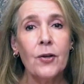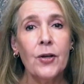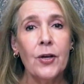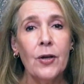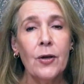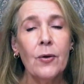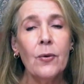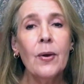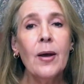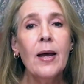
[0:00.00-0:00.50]

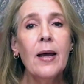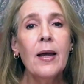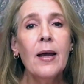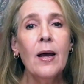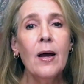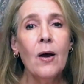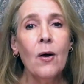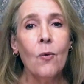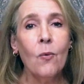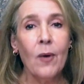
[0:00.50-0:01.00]
you
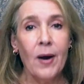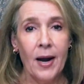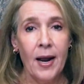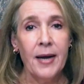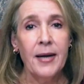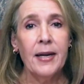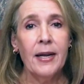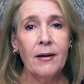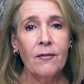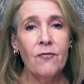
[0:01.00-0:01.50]
what I
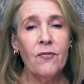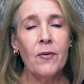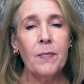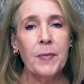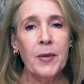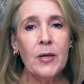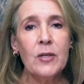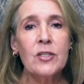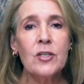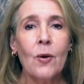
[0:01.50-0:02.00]
need from
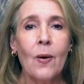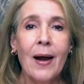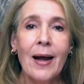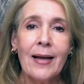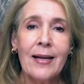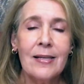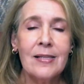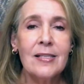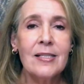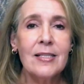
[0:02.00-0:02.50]
you so I
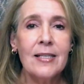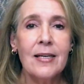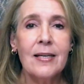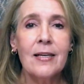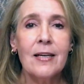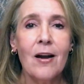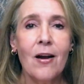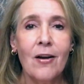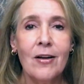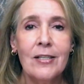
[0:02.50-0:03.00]
can send
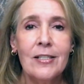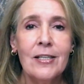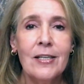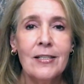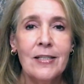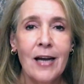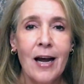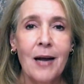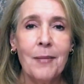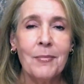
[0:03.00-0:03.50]
it on to
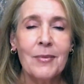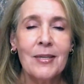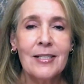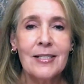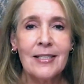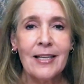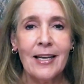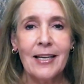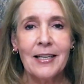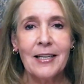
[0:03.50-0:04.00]

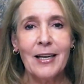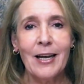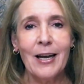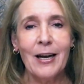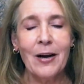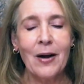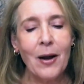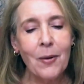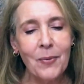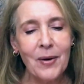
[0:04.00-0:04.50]
Timeless
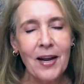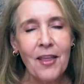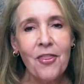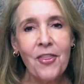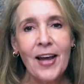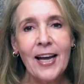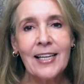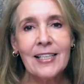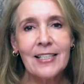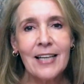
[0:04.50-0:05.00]
Skincare. I want to
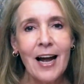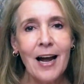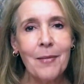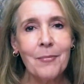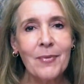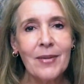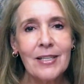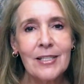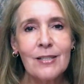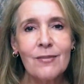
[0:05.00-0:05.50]
thank
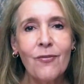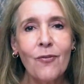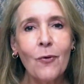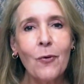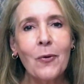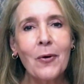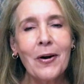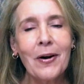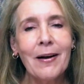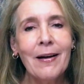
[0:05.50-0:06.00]
Timeless
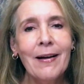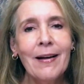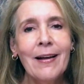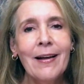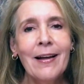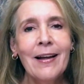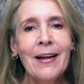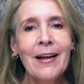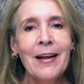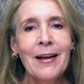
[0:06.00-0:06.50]
for
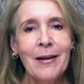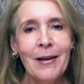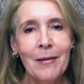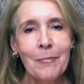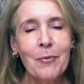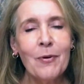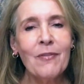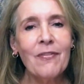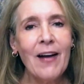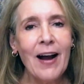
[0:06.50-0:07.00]

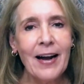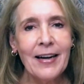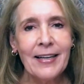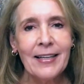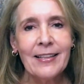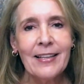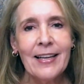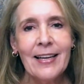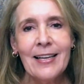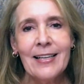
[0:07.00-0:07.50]

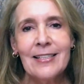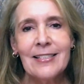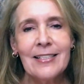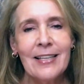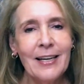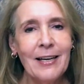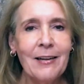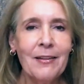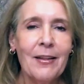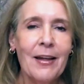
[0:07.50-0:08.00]
providing these.
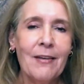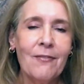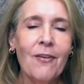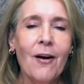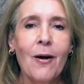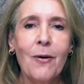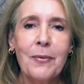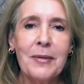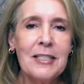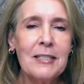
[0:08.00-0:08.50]
They, have
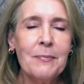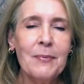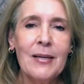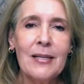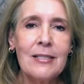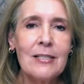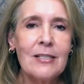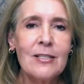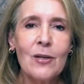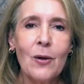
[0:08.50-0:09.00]
always
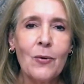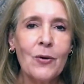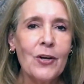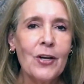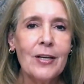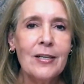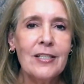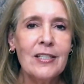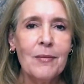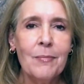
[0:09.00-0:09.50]
been so
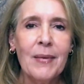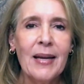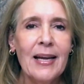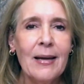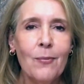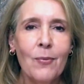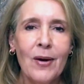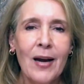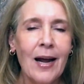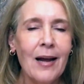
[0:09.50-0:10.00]
good to me
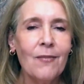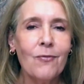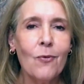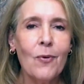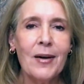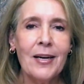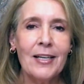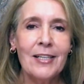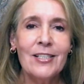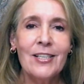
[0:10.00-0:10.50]
when I've
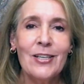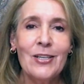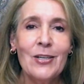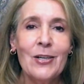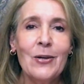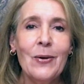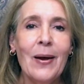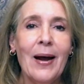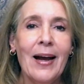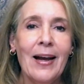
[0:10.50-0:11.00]
wanted to
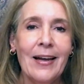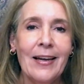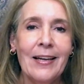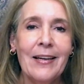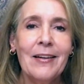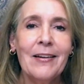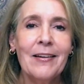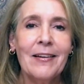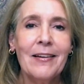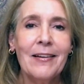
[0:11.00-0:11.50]
do
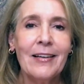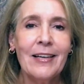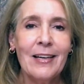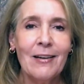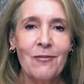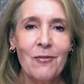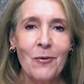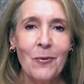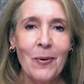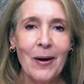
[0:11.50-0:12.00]
a
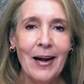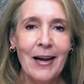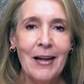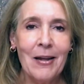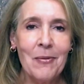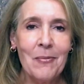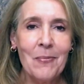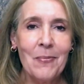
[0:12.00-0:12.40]
giveaway.